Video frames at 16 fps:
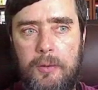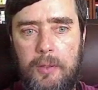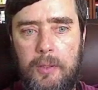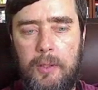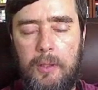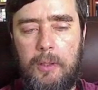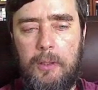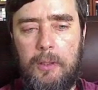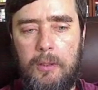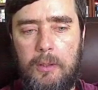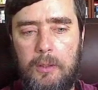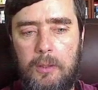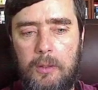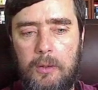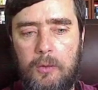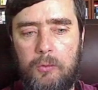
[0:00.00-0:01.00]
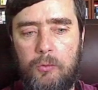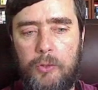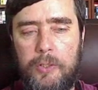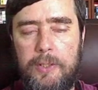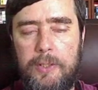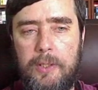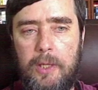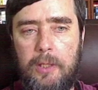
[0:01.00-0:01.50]
the
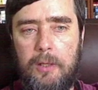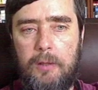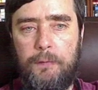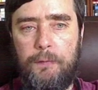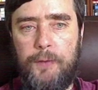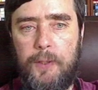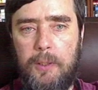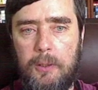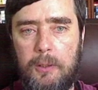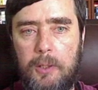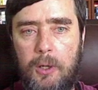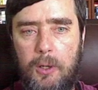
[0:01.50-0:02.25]
reason that the field